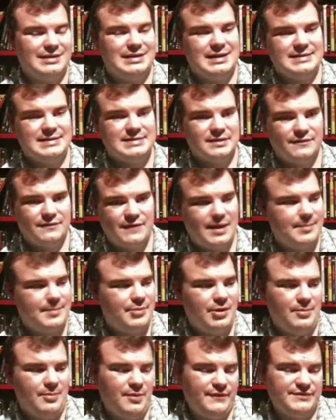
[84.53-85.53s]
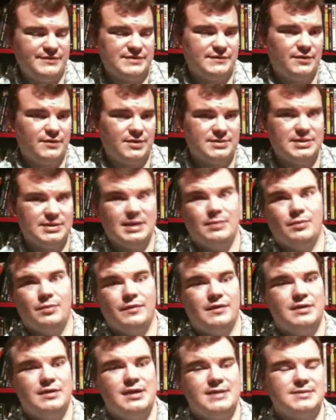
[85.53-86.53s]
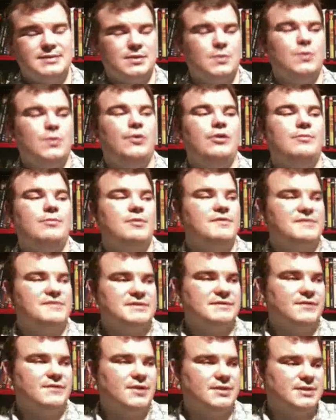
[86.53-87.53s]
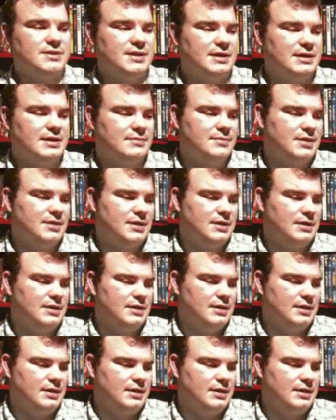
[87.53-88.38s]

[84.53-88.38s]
of the classic vampire movies of all time, one of the classic horror movies of all time.